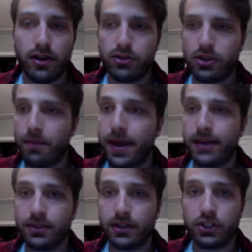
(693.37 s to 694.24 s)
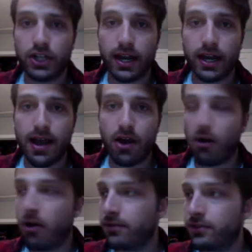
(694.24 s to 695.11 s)
the basics. Check it out,
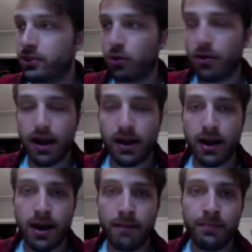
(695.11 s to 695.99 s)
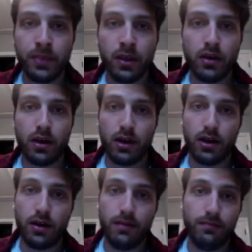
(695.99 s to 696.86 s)
artofsnore.com.
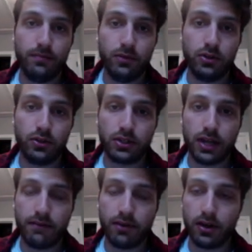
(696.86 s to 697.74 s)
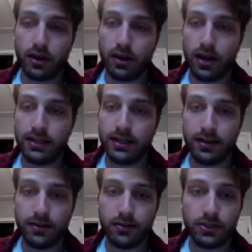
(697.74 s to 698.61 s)
Um, you can just kind of get a good idea. You
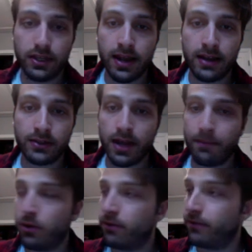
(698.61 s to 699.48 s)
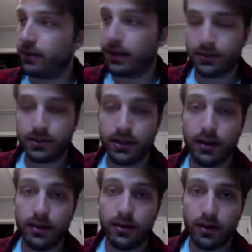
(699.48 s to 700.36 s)
can see that it's not perfect, like I said.
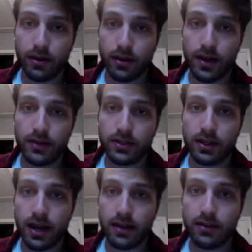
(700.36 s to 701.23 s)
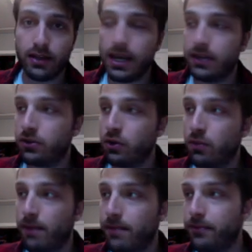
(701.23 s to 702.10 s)
Uh, that's the kind of the key to my
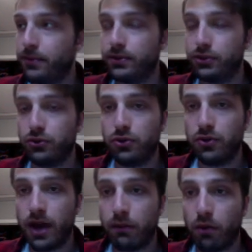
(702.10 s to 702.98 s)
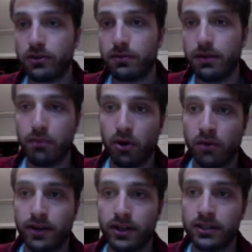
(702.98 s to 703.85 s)
method is you do not want to be
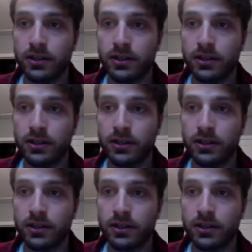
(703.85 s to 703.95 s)
perfect